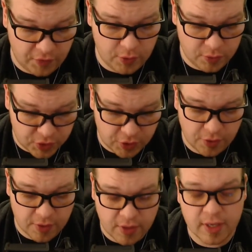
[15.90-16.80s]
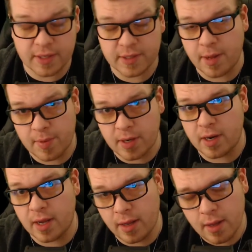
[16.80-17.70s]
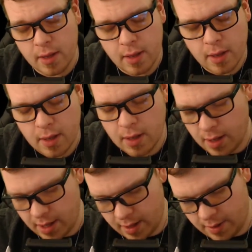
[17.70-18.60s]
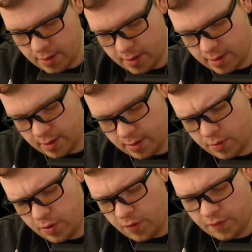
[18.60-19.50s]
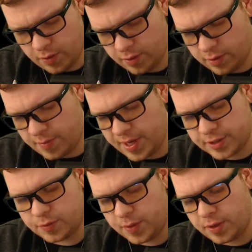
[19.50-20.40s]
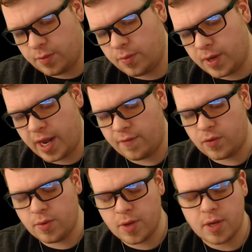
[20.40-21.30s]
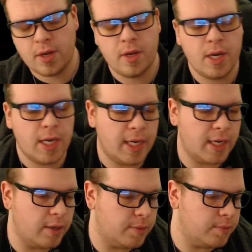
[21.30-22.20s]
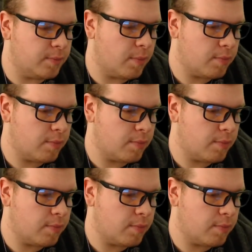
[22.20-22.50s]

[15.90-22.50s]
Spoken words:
certain things happen today, or over the past week, or what have you. Um,